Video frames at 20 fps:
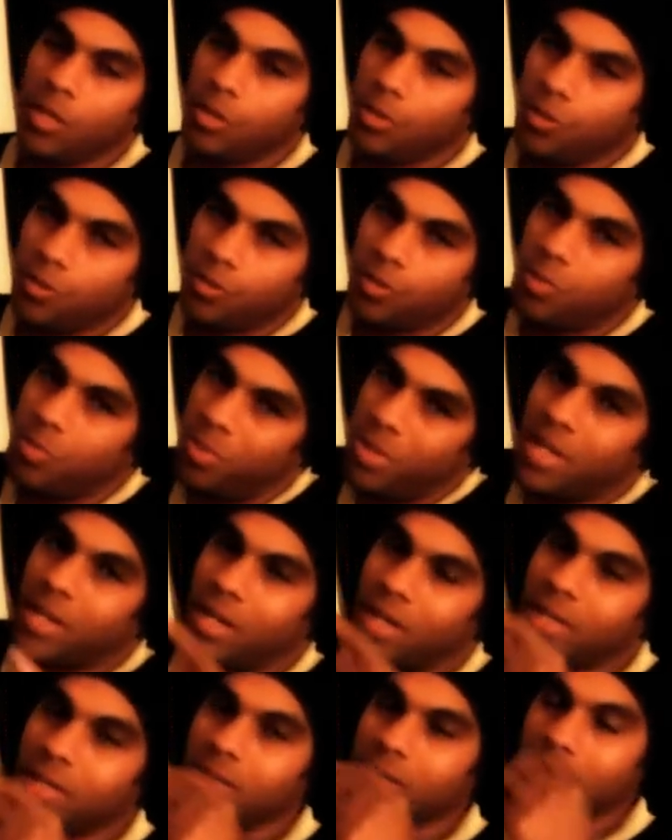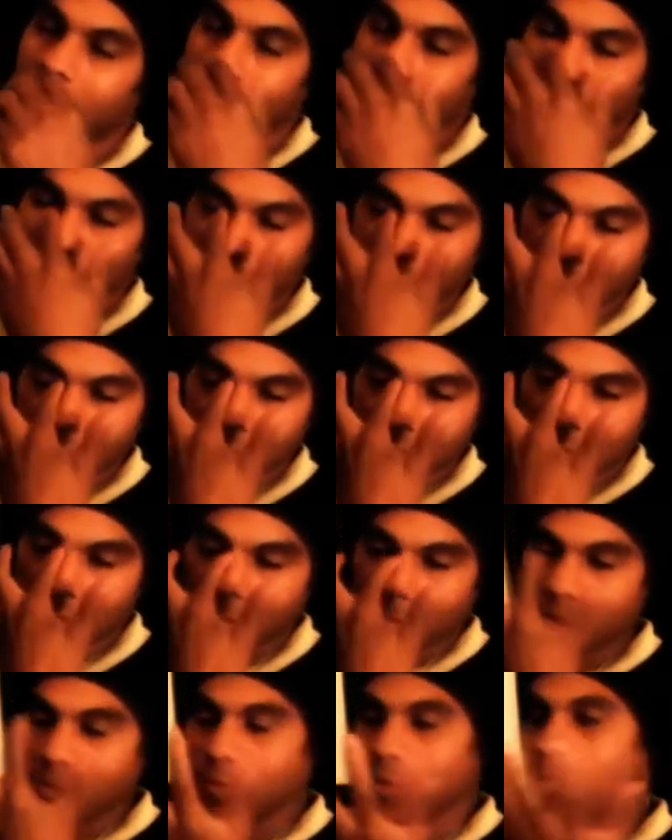You should been understand it's crunch
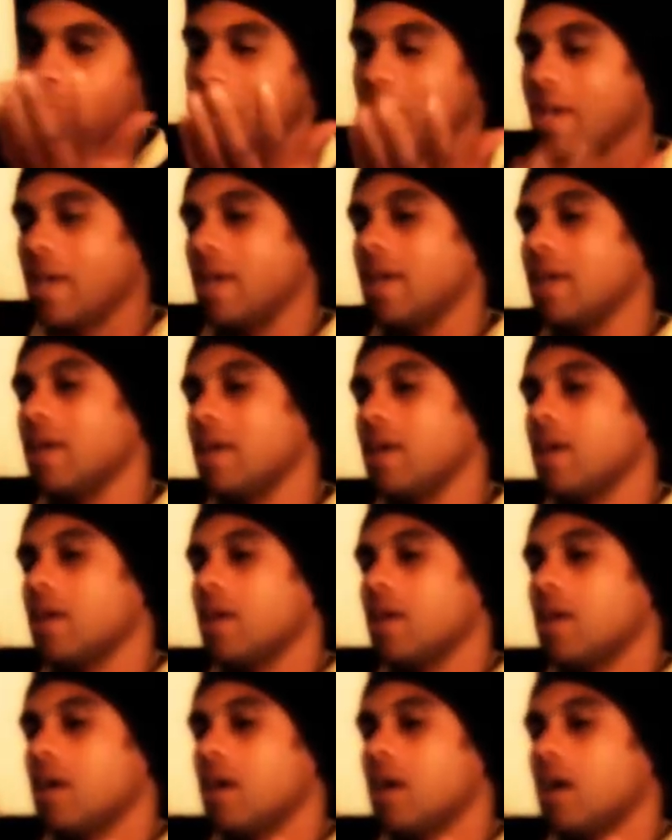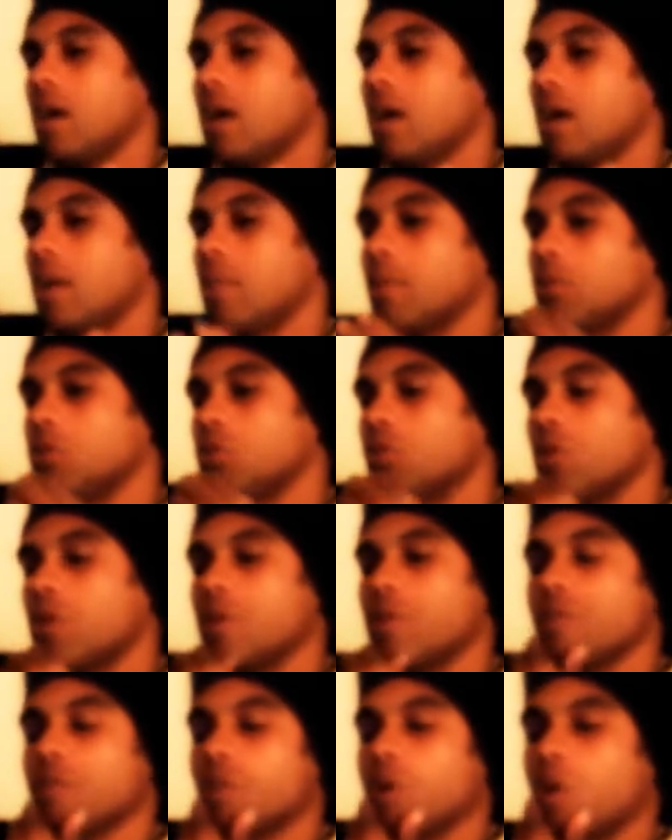time. If you pay uh, a
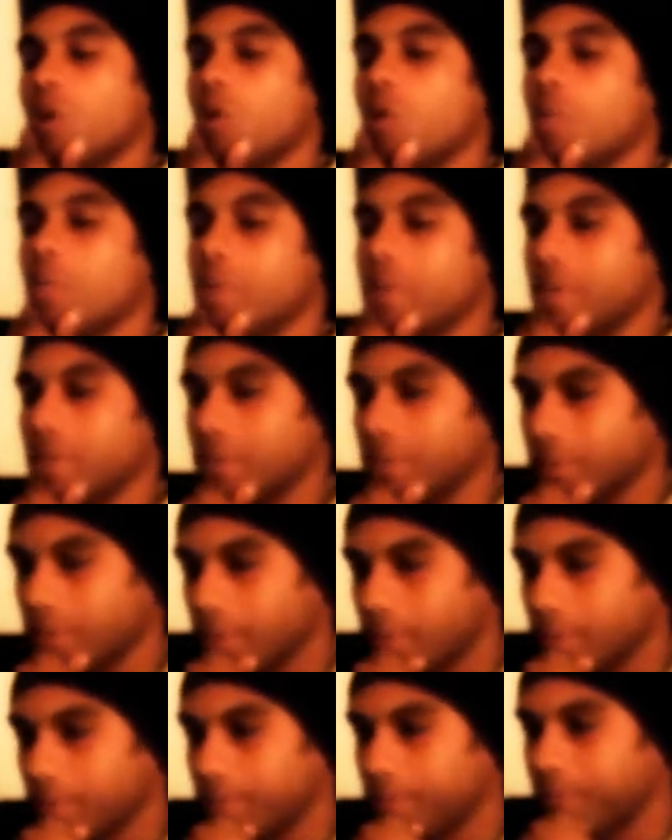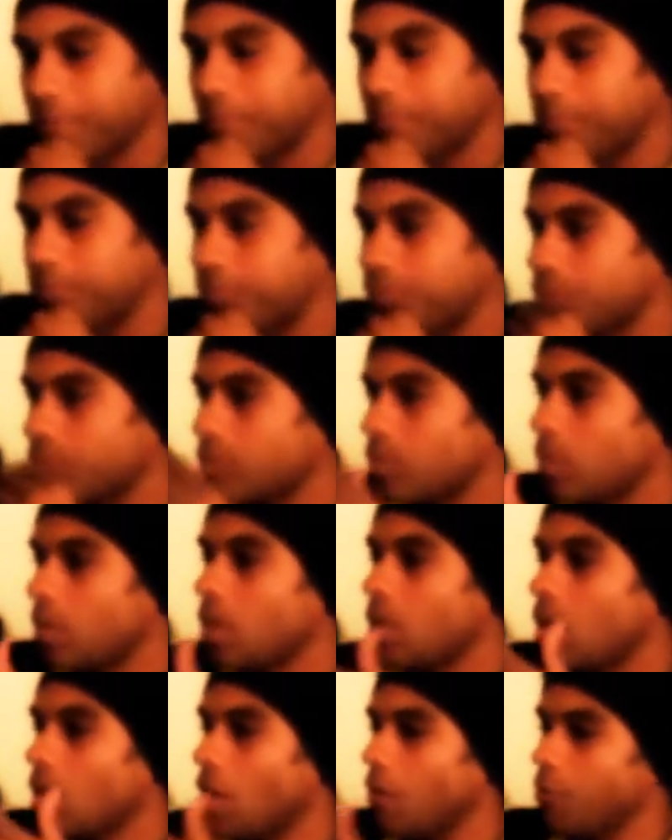majority of your own bills,
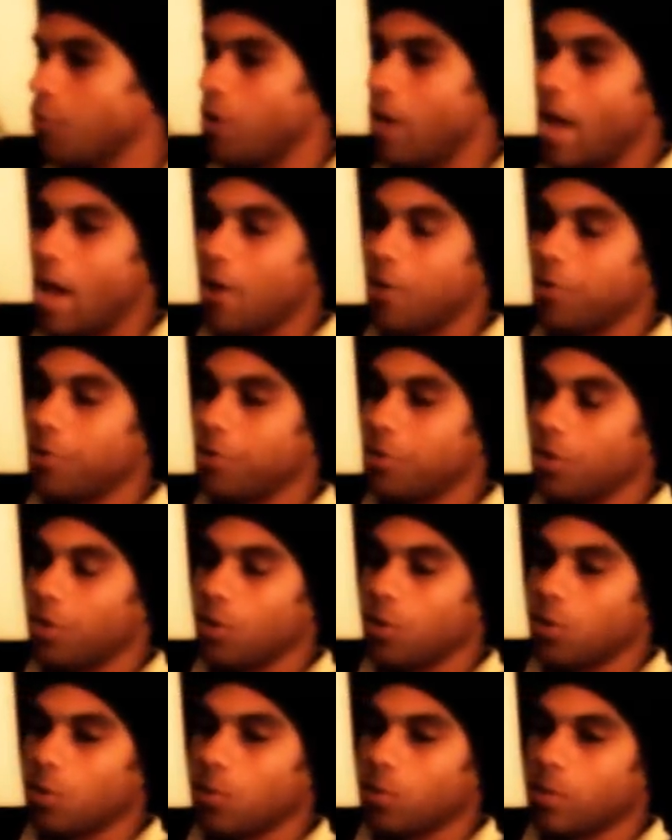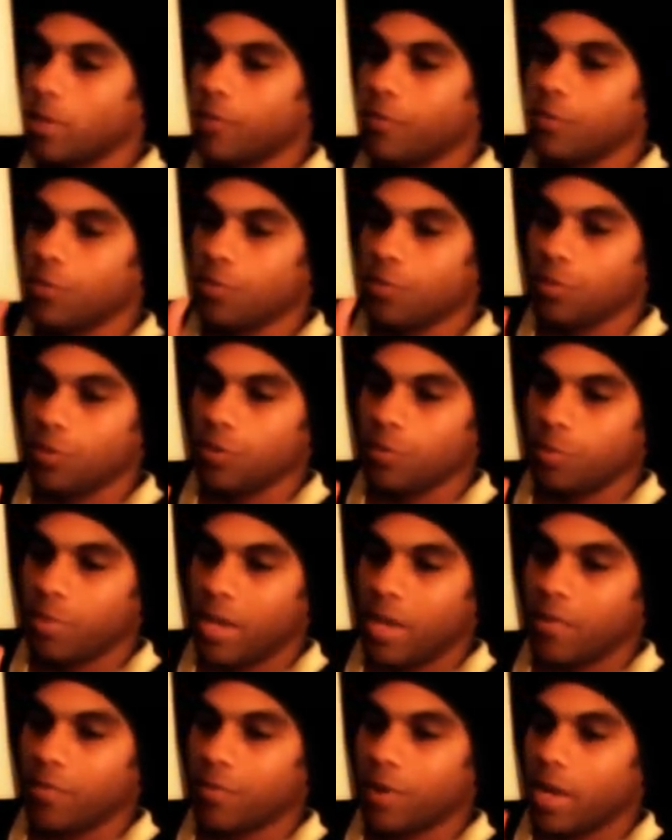if you're out on your own, if you, you
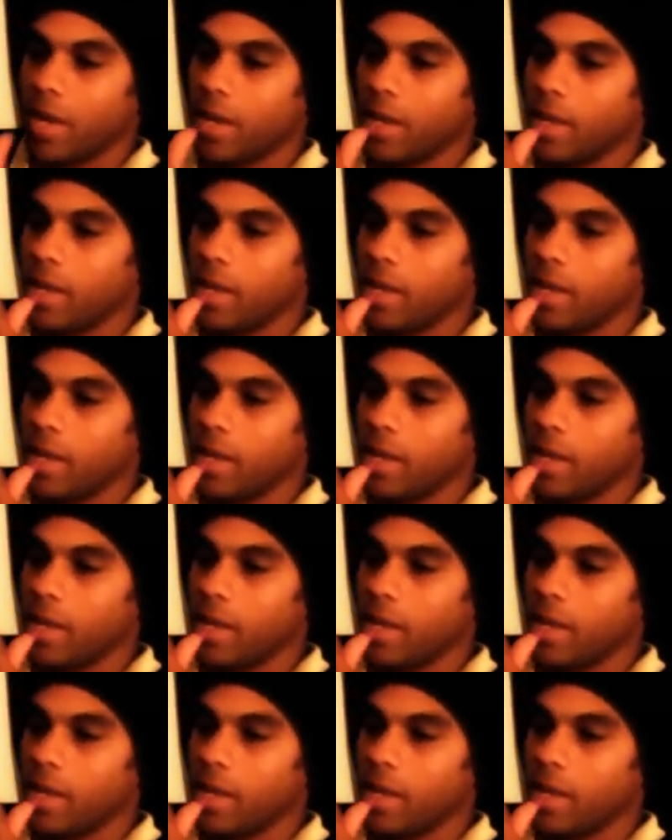pay rent,